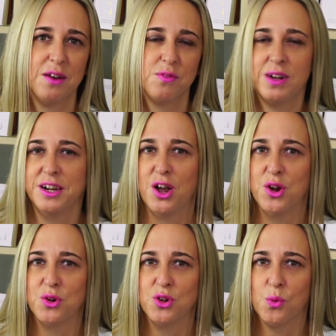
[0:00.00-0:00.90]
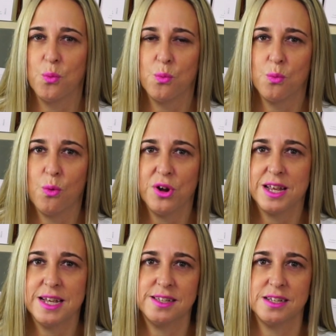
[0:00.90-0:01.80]
and find out, you know,
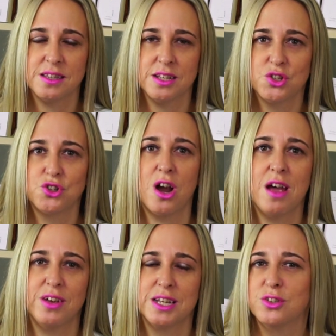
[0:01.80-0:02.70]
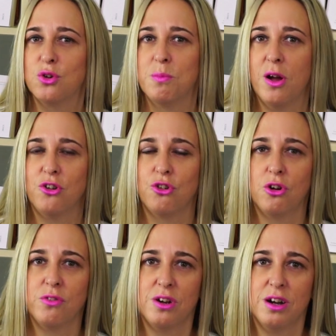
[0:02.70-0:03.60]
what is it that's driving so much
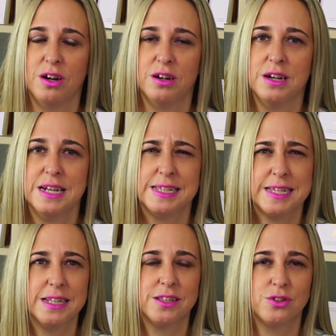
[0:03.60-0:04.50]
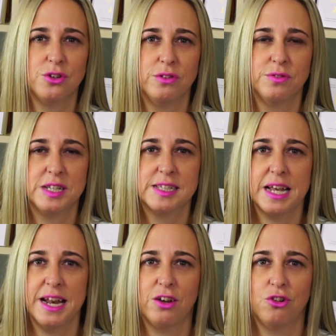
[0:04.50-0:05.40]
of our sense of
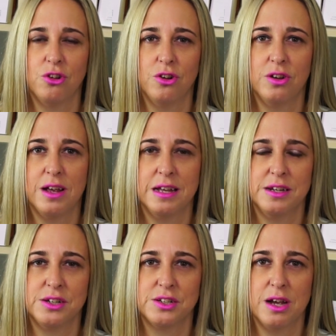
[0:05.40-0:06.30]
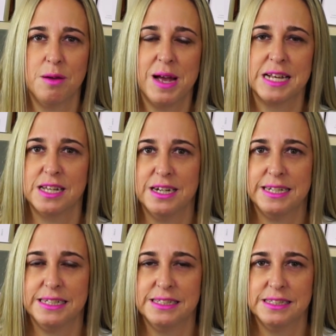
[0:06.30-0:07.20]
disconnection and um,
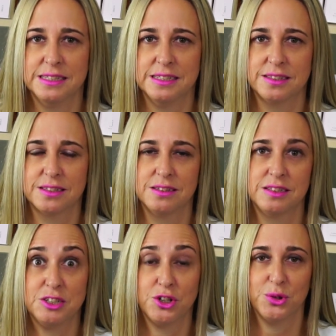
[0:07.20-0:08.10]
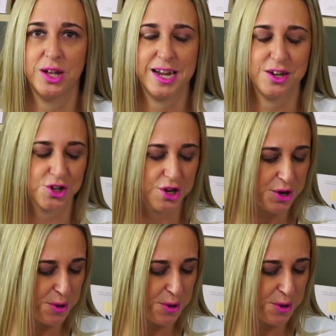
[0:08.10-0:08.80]
anxiety in this digital age.